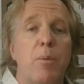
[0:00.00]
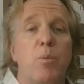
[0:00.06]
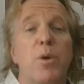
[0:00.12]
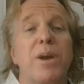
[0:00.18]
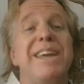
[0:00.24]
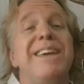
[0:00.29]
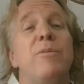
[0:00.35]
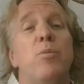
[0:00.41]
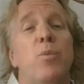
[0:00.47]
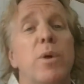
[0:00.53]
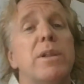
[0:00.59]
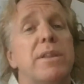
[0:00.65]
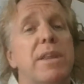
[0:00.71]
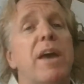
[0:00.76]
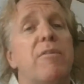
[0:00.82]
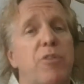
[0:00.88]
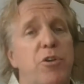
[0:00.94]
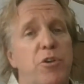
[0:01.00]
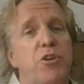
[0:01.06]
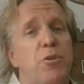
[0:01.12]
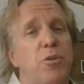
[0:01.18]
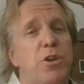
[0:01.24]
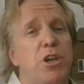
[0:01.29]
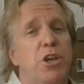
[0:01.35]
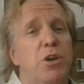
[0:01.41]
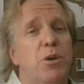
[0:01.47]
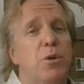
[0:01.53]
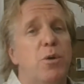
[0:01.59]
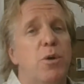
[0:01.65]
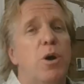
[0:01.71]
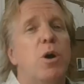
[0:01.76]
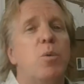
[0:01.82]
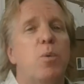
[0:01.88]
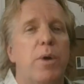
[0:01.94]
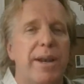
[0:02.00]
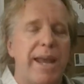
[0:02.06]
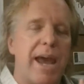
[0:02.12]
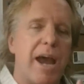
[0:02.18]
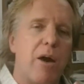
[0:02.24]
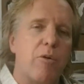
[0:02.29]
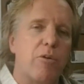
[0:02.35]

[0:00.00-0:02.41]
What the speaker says: we will never do to you what